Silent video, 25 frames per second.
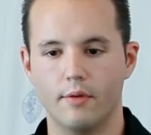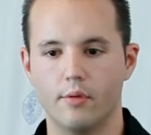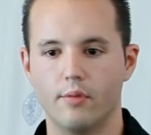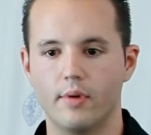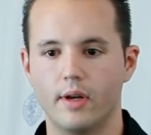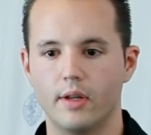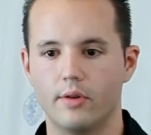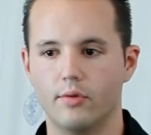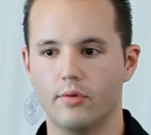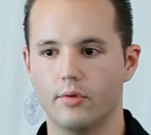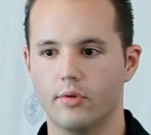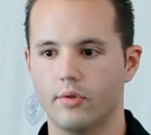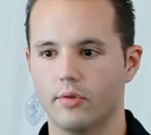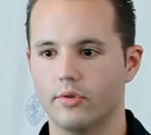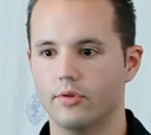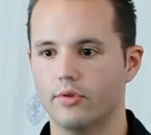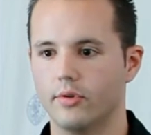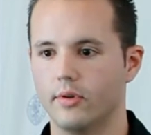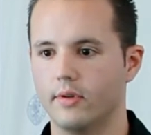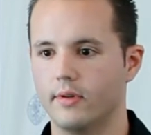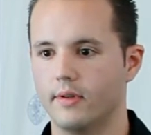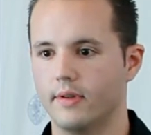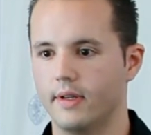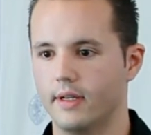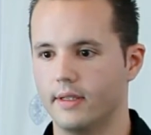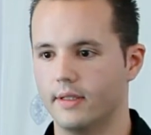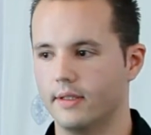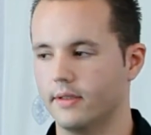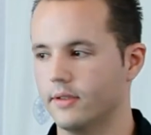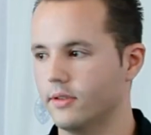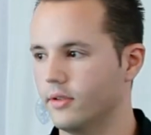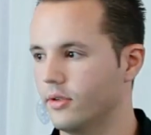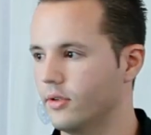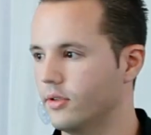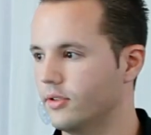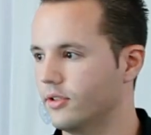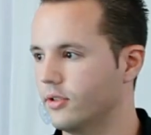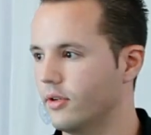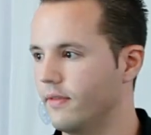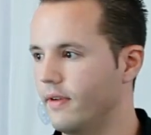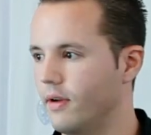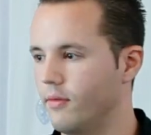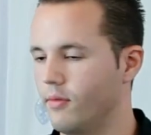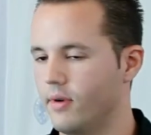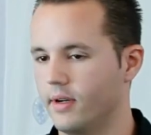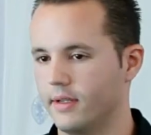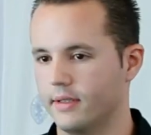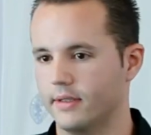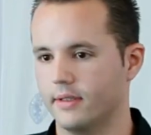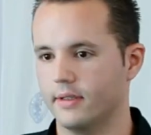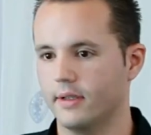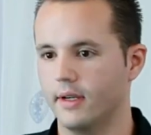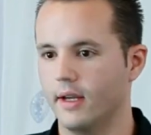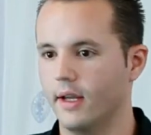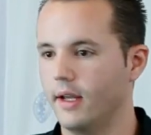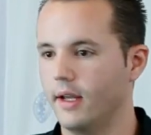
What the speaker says: a way to control that the survey was